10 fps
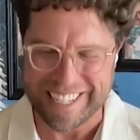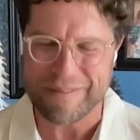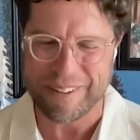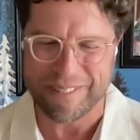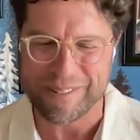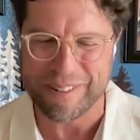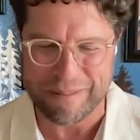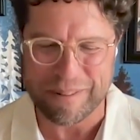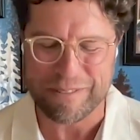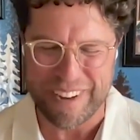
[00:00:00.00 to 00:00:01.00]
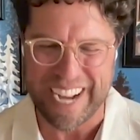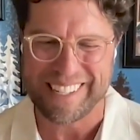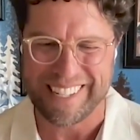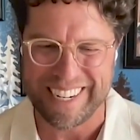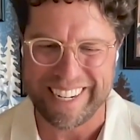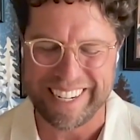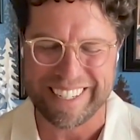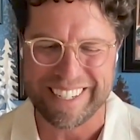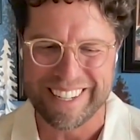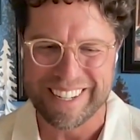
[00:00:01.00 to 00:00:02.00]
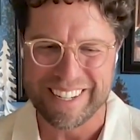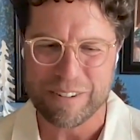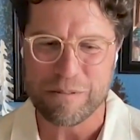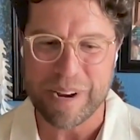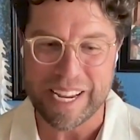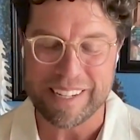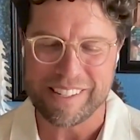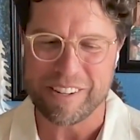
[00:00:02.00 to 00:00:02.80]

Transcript: to me was one of the more fascinating ways.